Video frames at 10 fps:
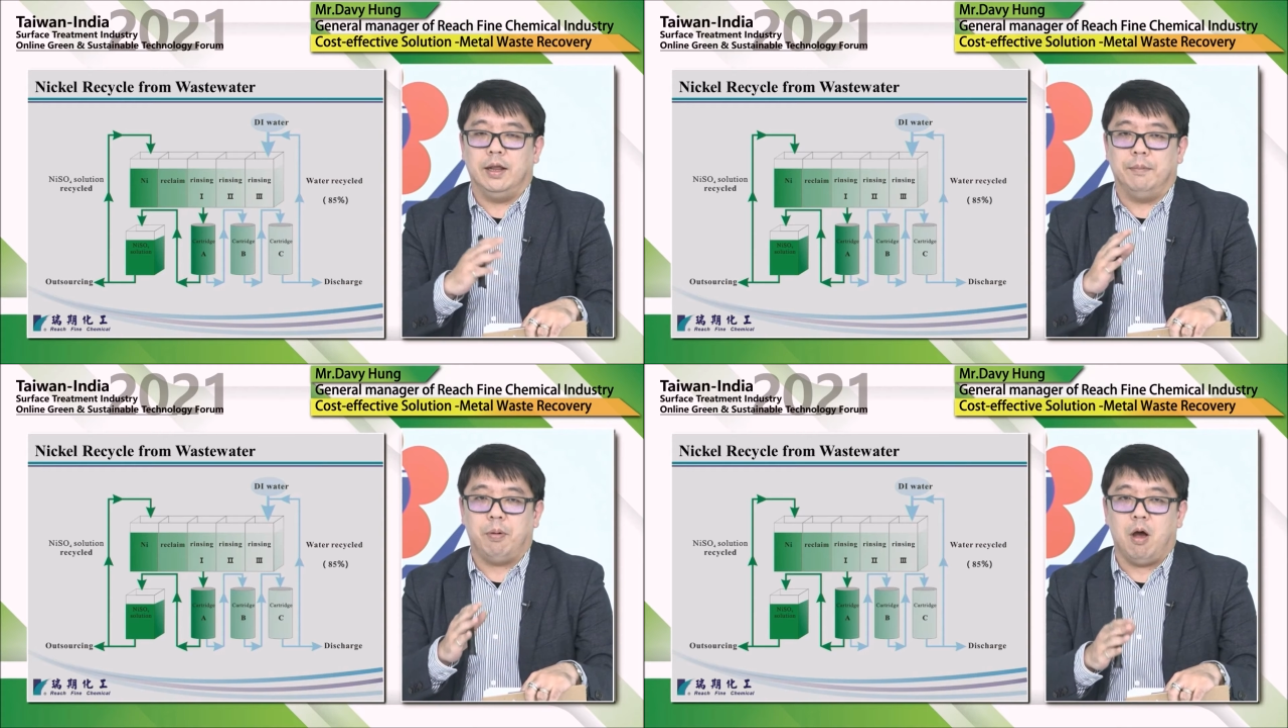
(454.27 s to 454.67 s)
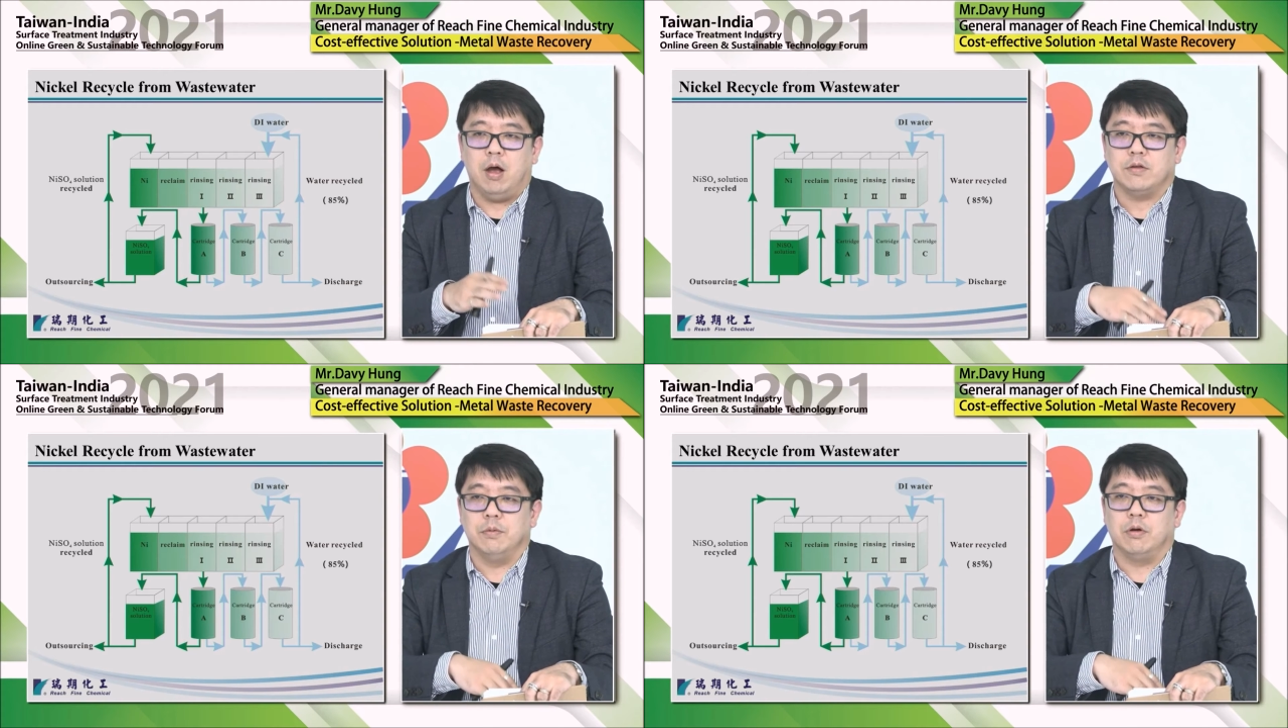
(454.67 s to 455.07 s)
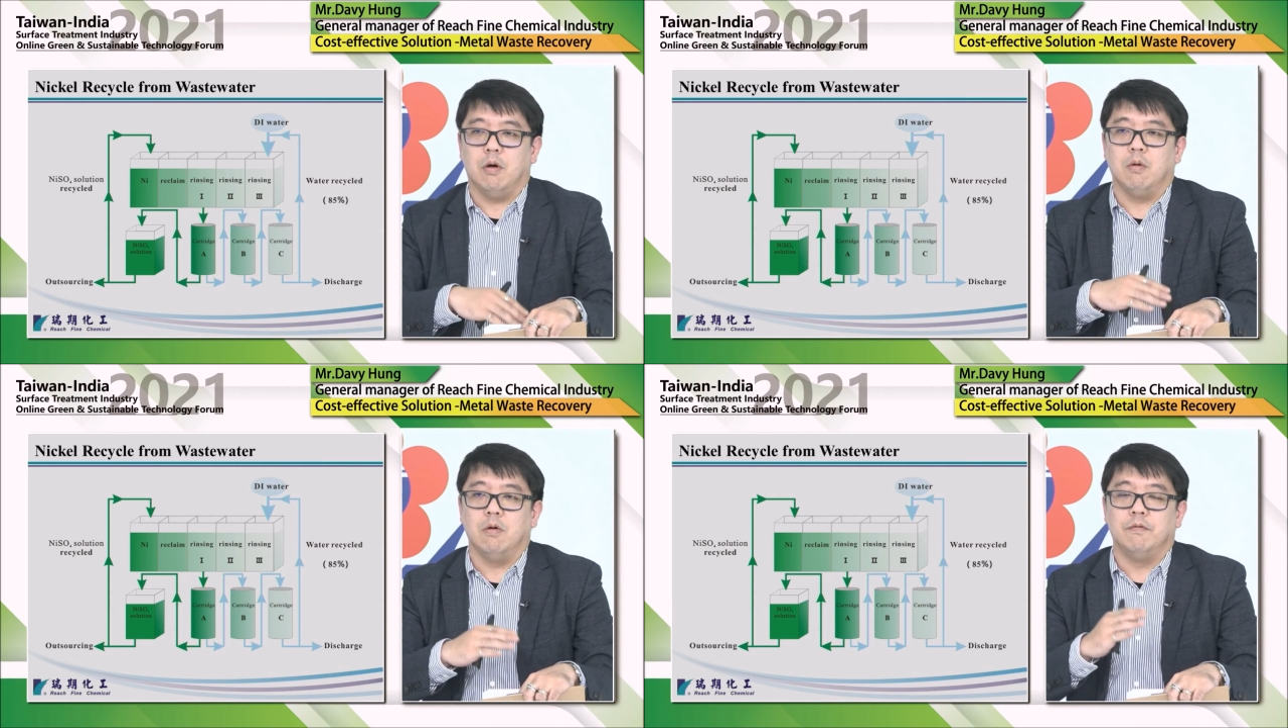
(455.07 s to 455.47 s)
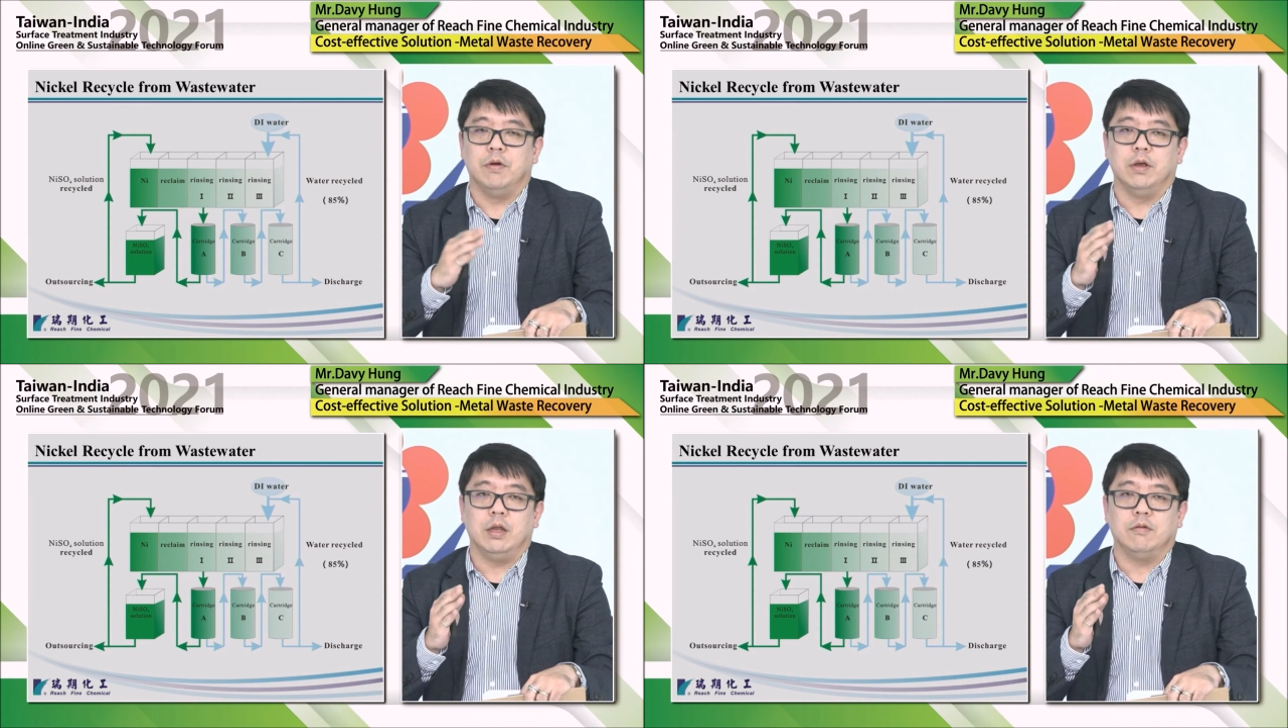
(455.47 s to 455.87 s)
then parts will go
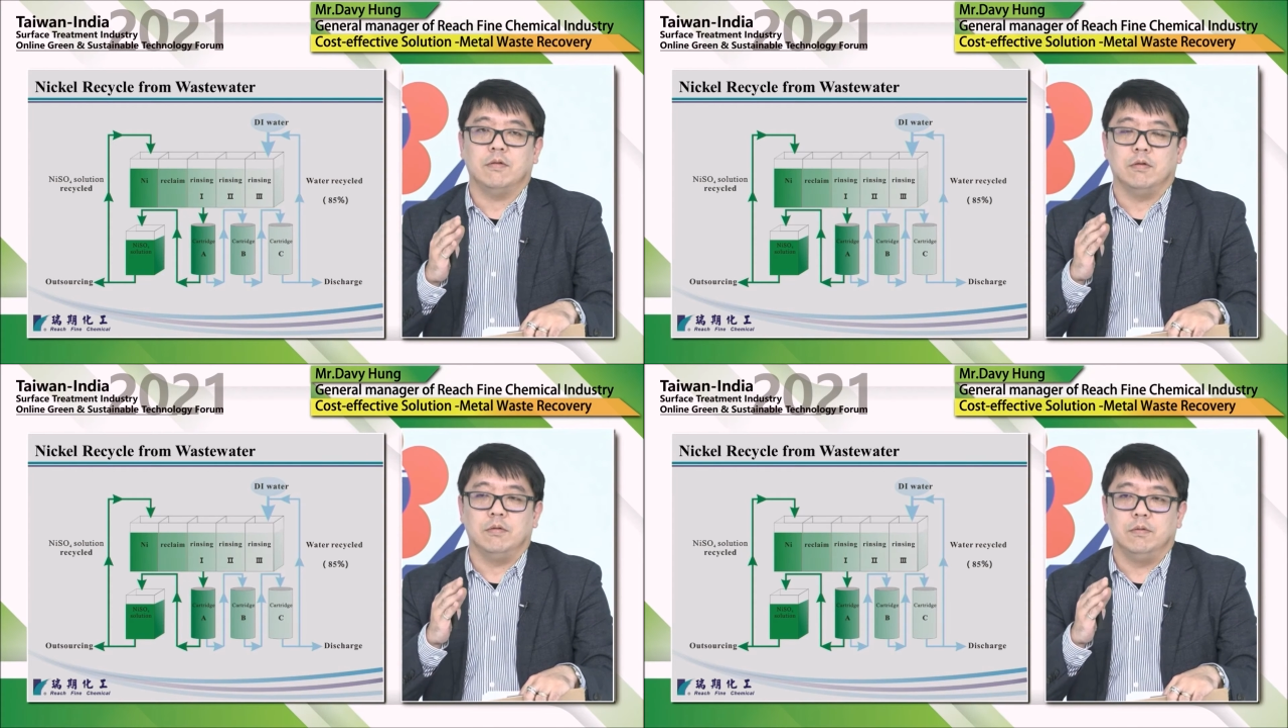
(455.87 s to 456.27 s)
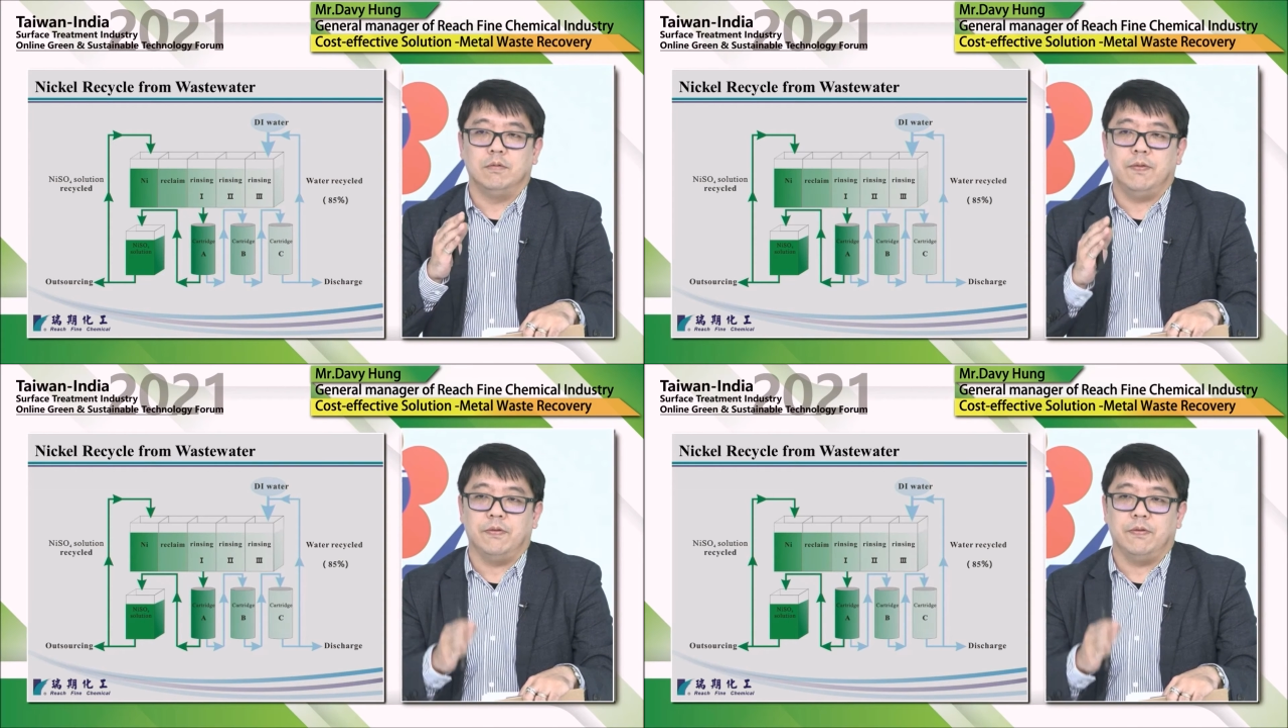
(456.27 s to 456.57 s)
over into